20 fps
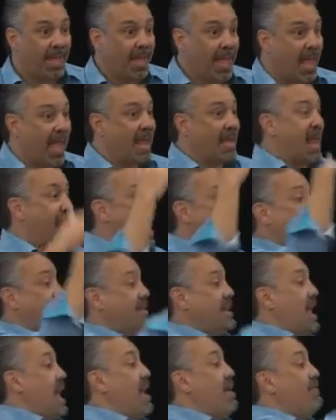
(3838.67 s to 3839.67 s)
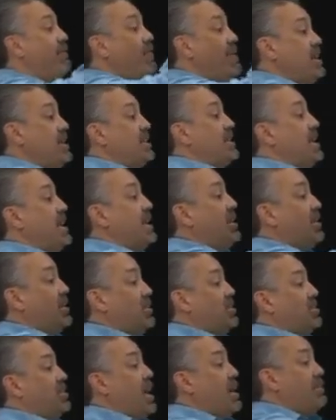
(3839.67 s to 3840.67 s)
And has every single
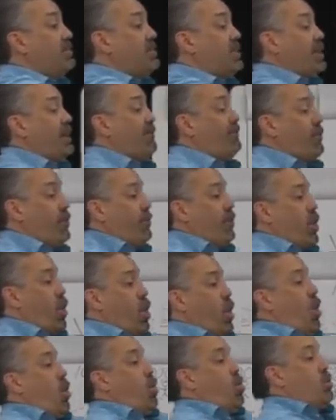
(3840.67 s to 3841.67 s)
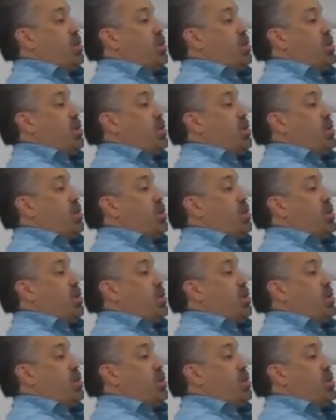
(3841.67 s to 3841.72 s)
subject for the whole